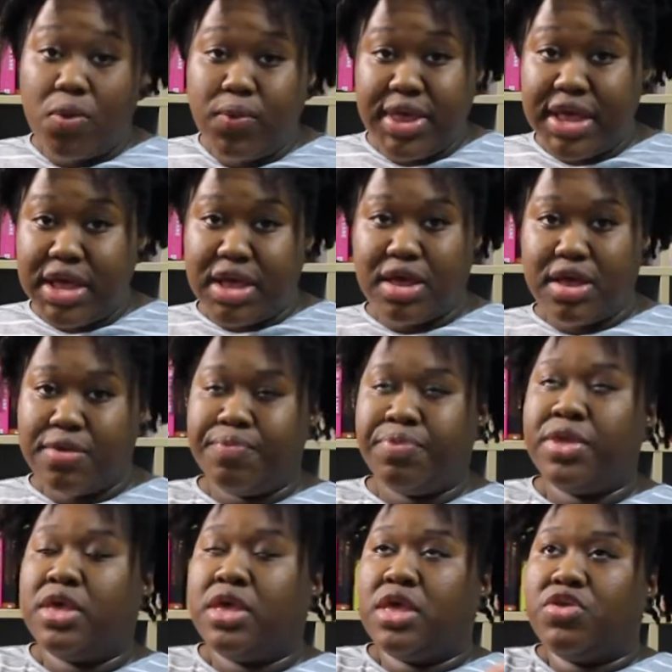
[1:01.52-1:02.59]
week.
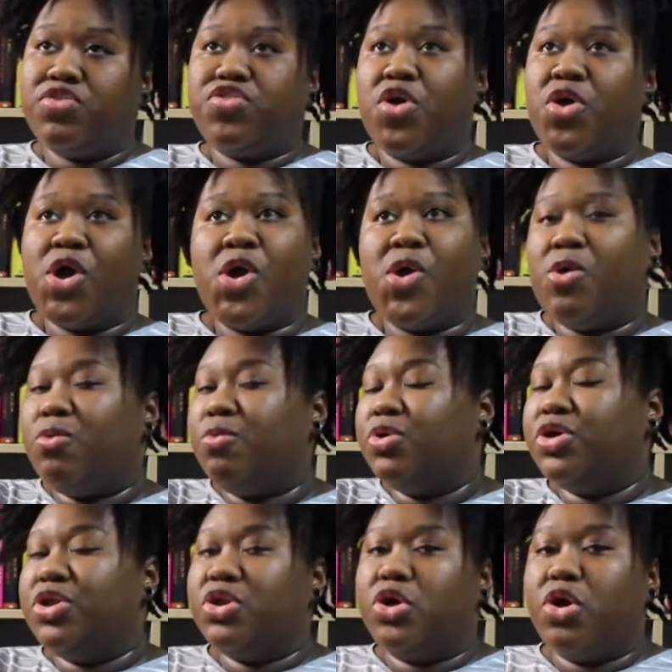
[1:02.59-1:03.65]
So we're
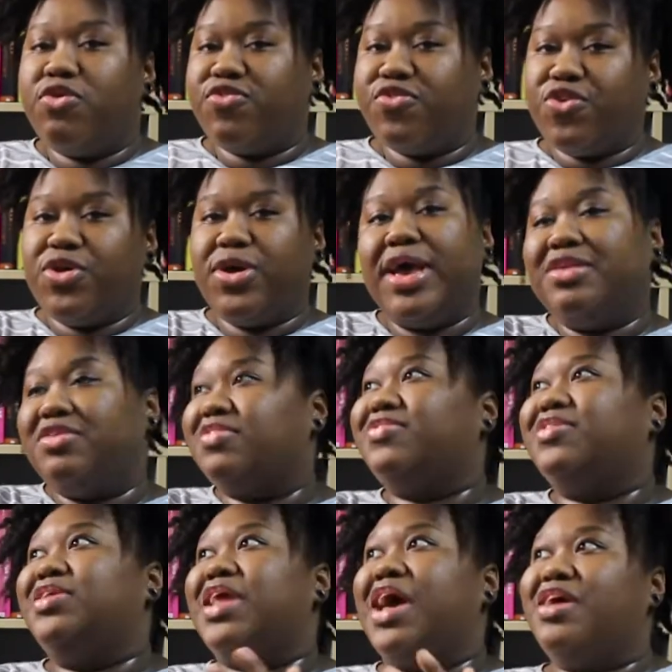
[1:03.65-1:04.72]
gonna go through it and
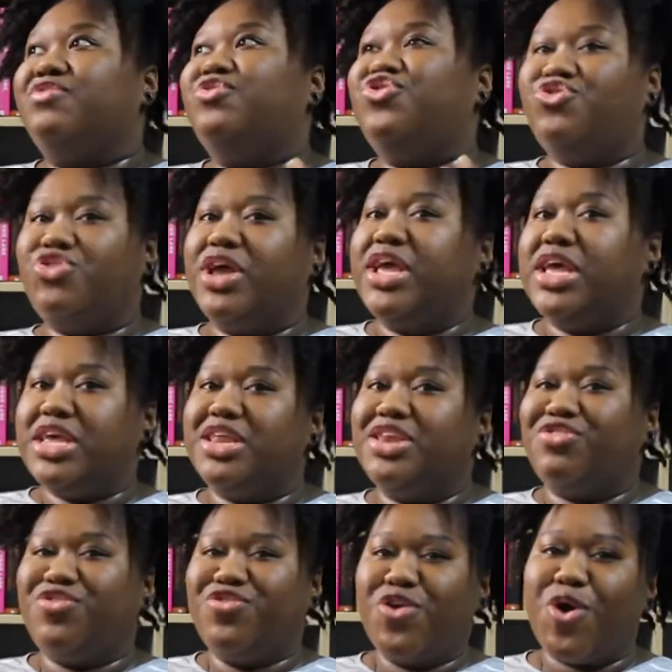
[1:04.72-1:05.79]
just dive straight in.
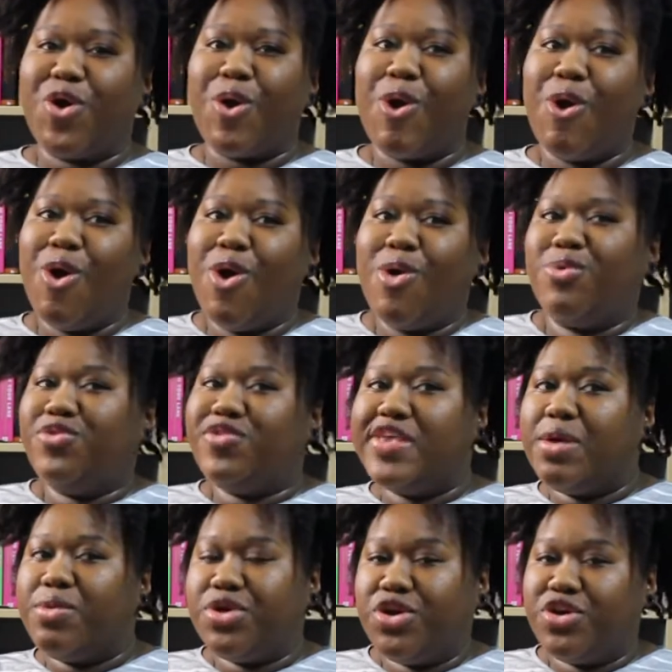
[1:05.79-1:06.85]
So we'll see
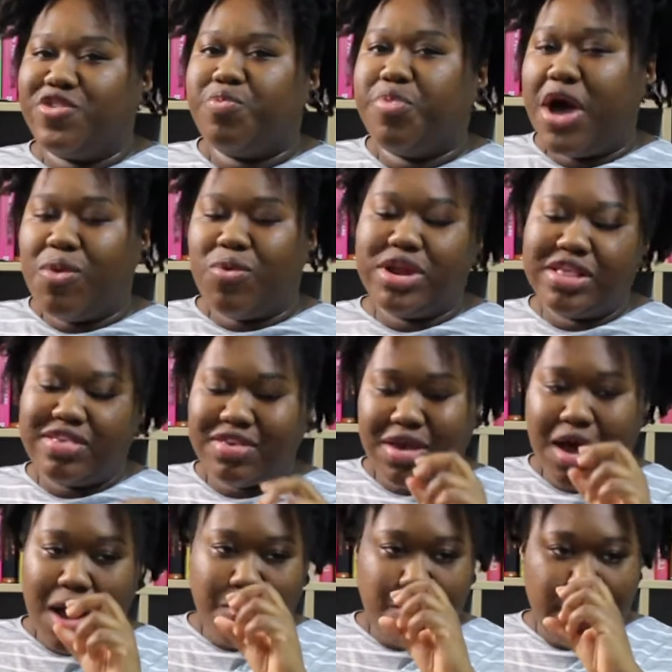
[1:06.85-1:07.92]
how it goes. But I wanted to
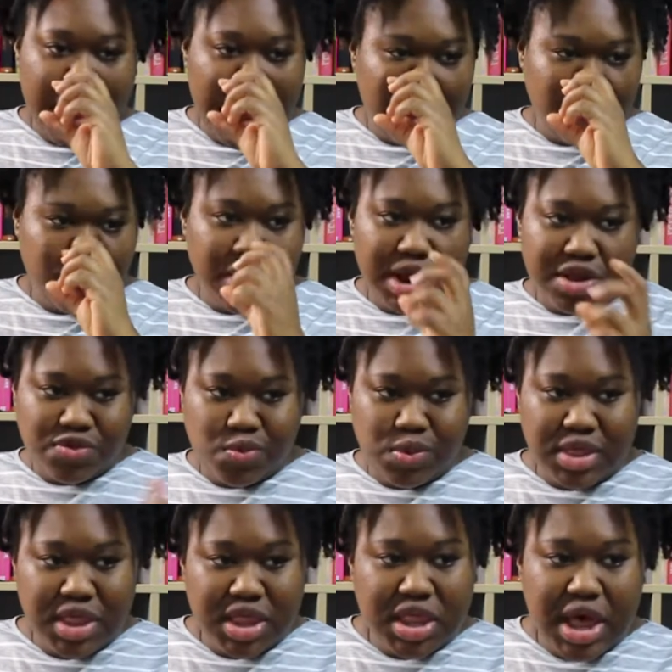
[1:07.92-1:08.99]
come at you guys
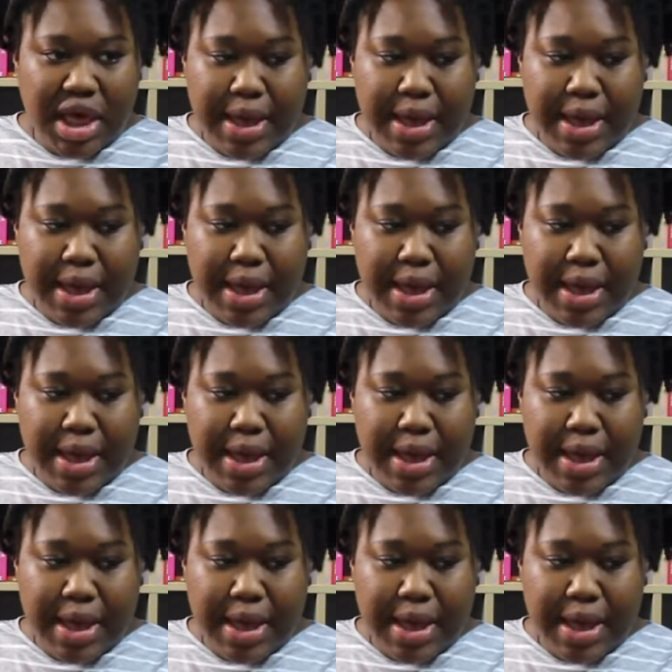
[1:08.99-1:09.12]
with